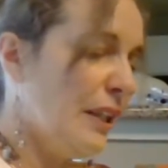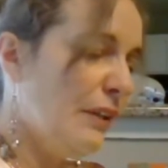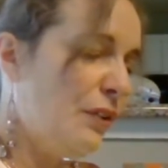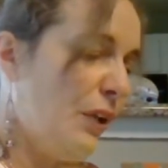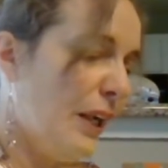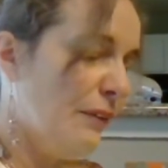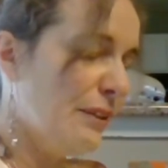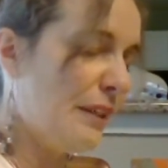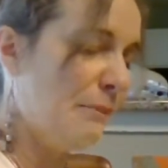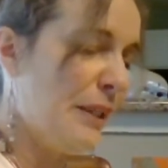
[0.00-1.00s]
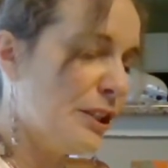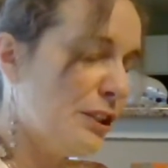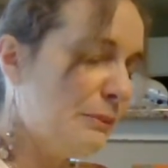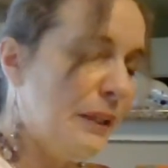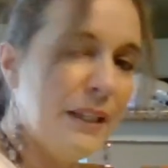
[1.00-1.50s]
if you have it that
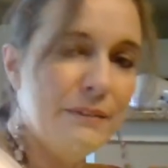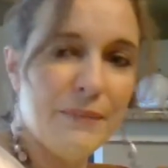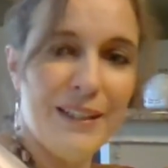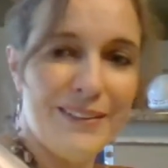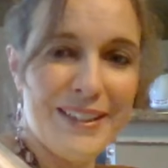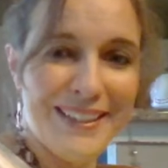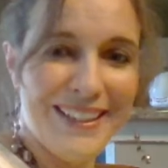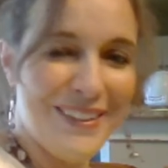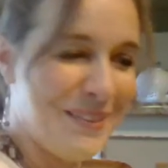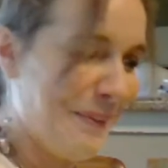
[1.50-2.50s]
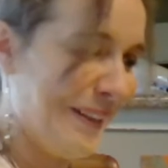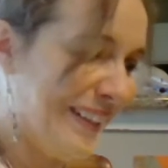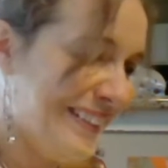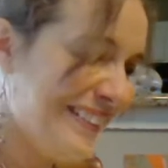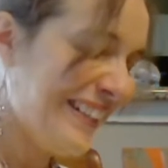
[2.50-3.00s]
matches mine. I'll get it out in a
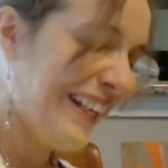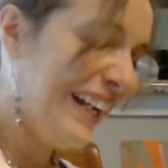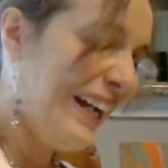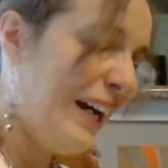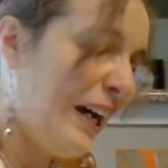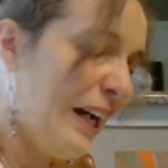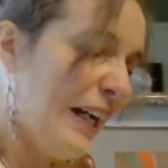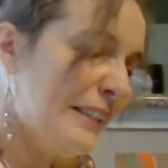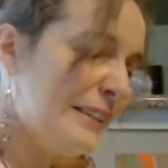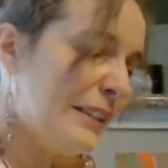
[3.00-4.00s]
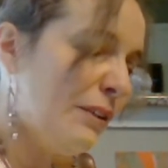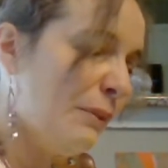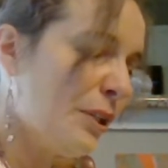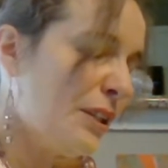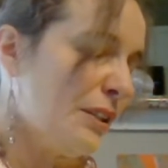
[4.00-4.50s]
minute. All right, so
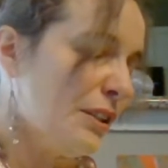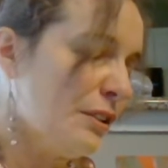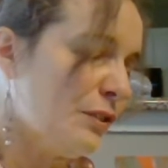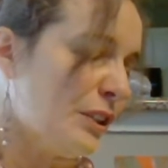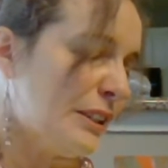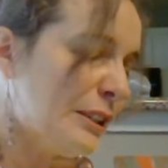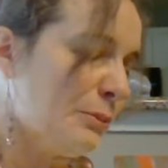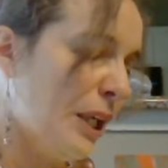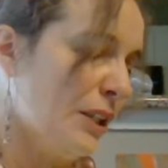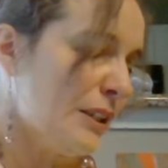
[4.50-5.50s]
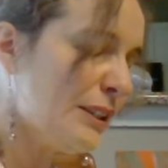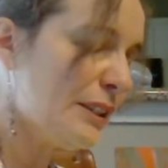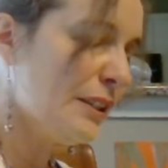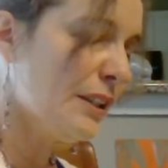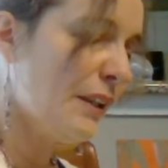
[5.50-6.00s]
I'm going to look for the
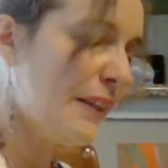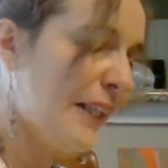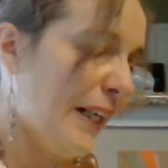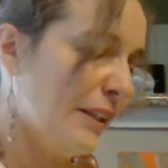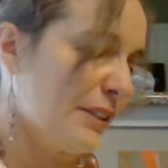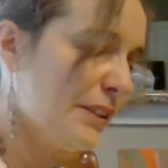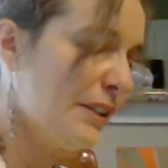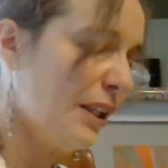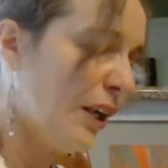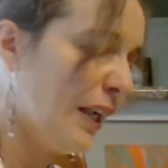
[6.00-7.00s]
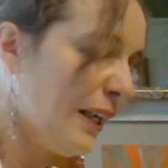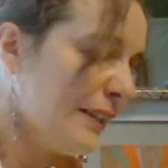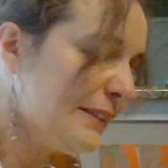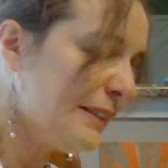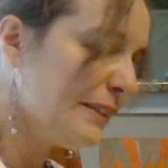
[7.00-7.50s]
smallest 1,000. All right, I
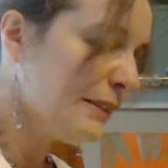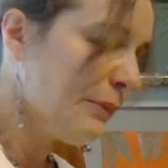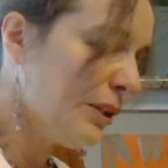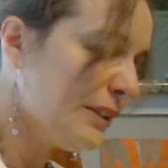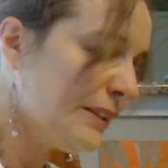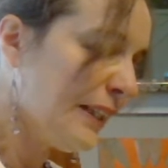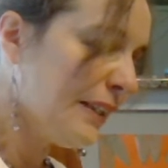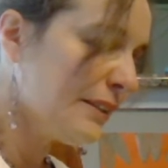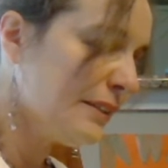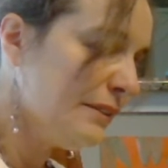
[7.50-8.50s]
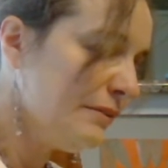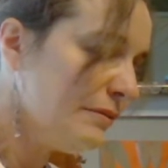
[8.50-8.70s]
see the smallest 1,000.